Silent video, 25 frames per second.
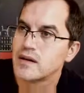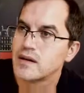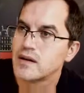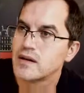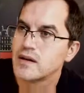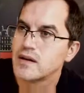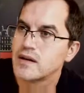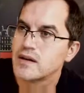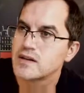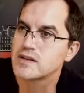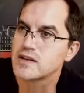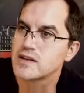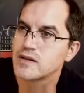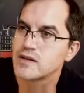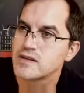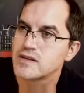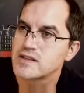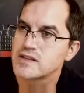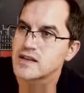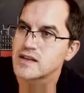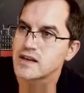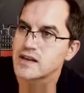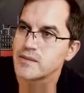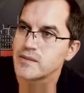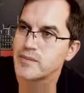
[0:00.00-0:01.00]
So it's
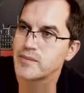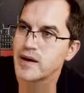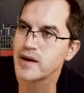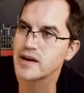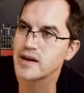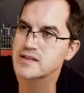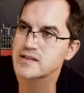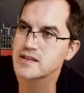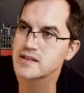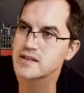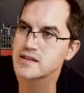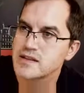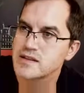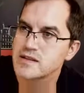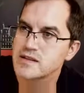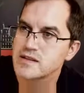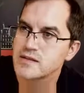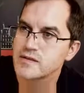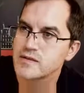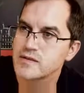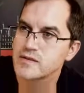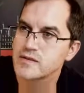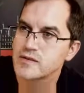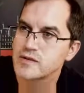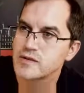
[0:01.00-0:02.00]
a capacitance, of
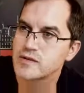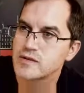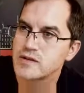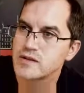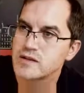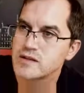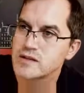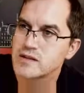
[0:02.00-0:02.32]
course.